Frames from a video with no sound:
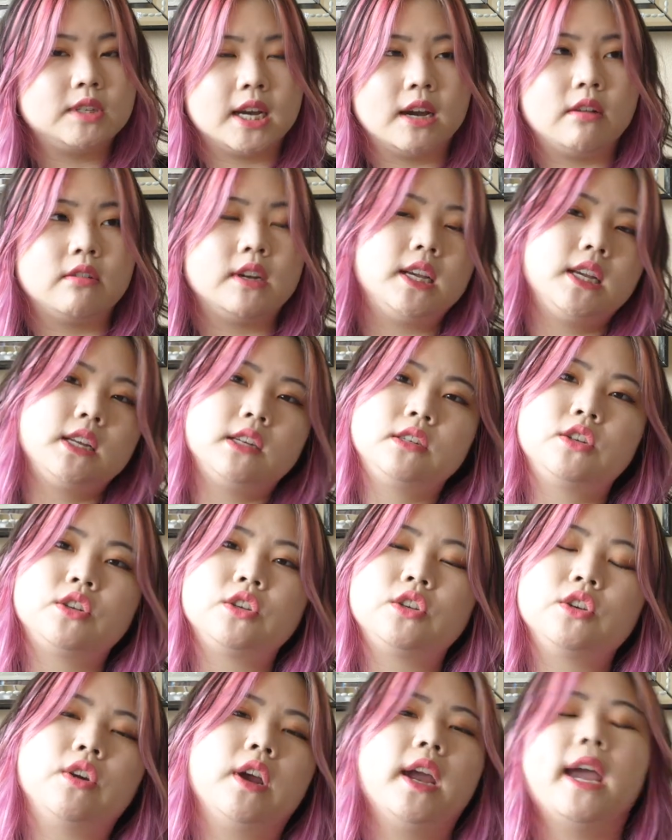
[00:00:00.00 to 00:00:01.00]
down
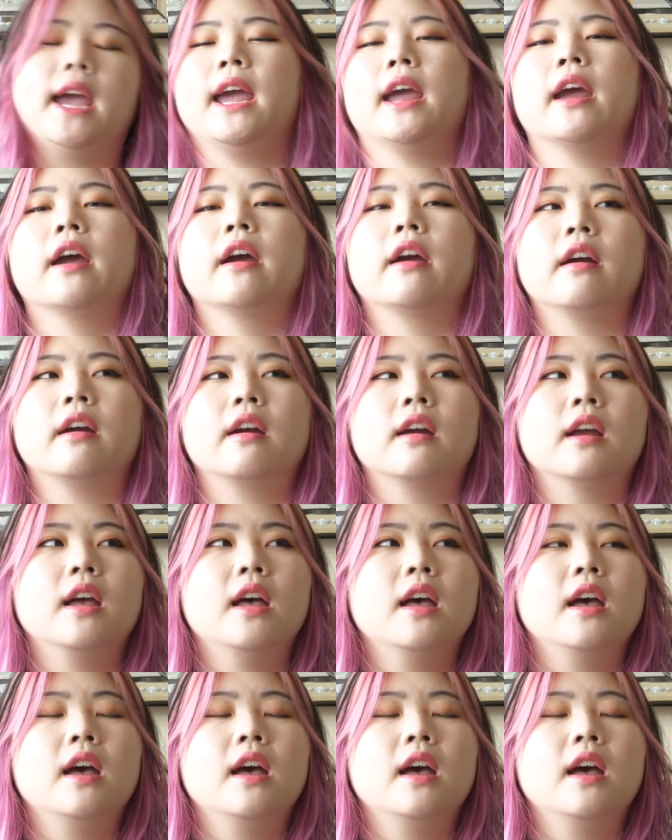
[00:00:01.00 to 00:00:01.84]
into your hair.